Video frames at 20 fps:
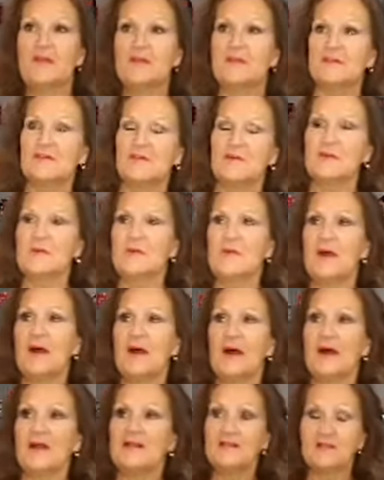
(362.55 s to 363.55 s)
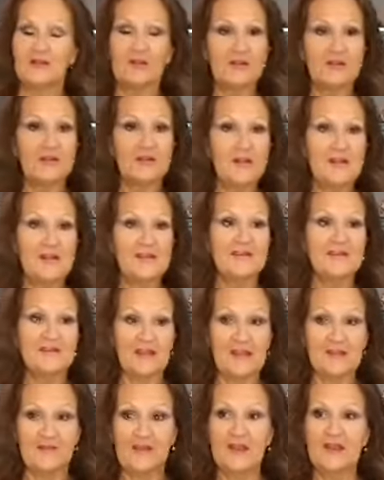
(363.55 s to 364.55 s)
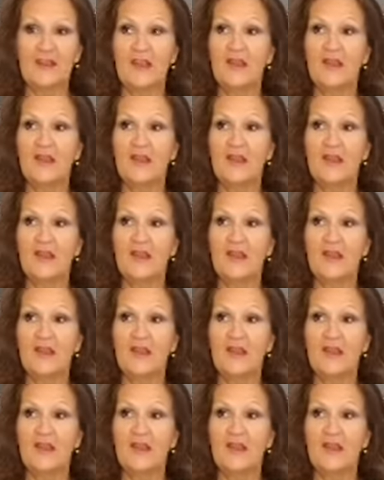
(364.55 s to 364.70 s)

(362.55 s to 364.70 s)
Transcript: So I started saving